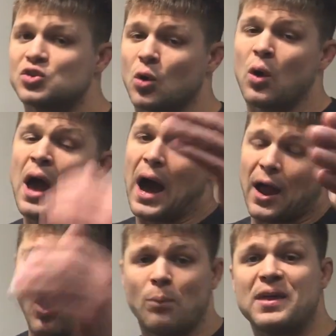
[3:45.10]
So
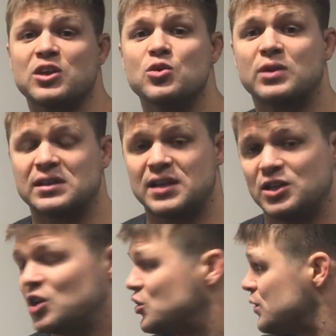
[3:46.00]
I hope that you
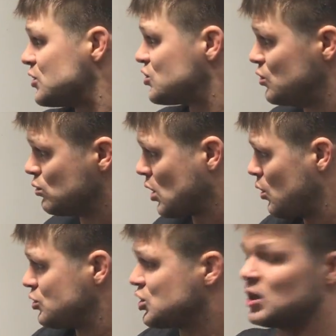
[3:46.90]
continue to do this too,
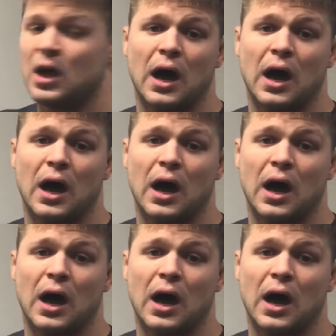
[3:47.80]
Coach.